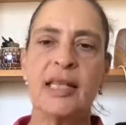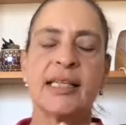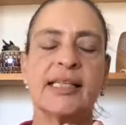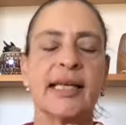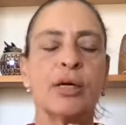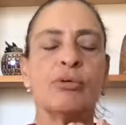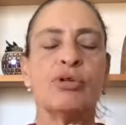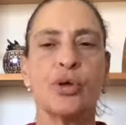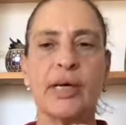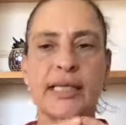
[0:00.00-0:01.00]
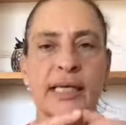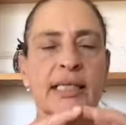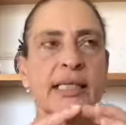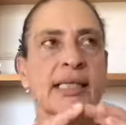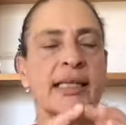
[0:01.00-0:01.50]
The single
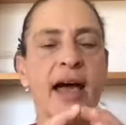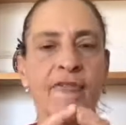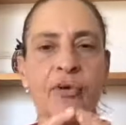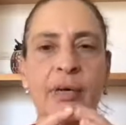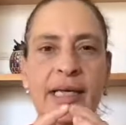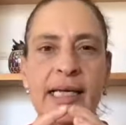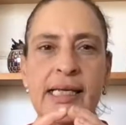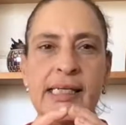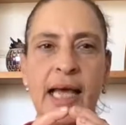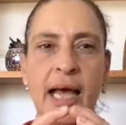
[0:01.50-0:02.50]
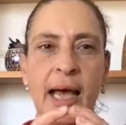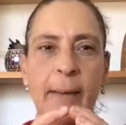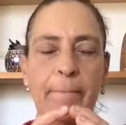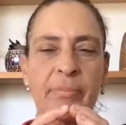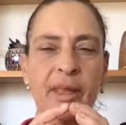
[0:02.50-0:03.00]
jointed snaffle is
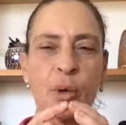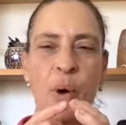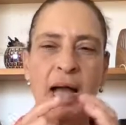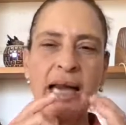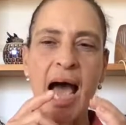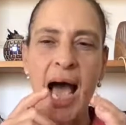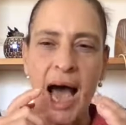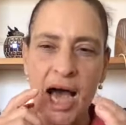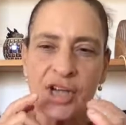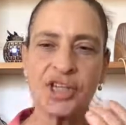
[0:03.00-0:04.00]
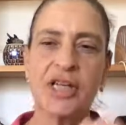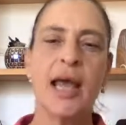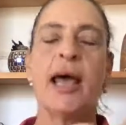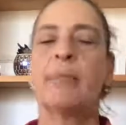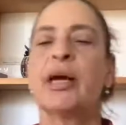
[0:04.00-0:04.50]
quite harsh,
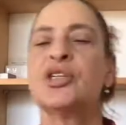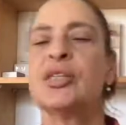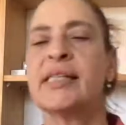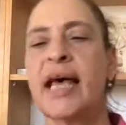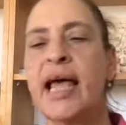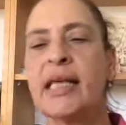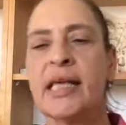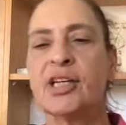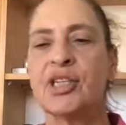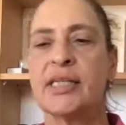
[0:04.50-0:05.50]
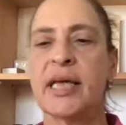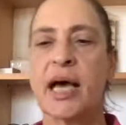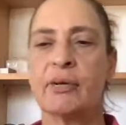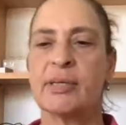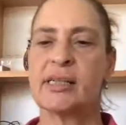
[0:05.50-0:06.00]
but you're saying that she's
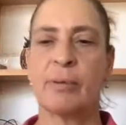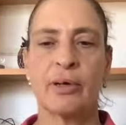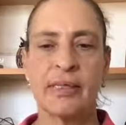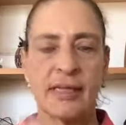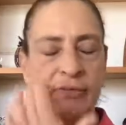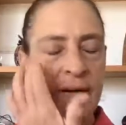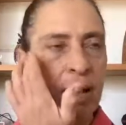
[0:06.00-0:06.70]
unresponsive.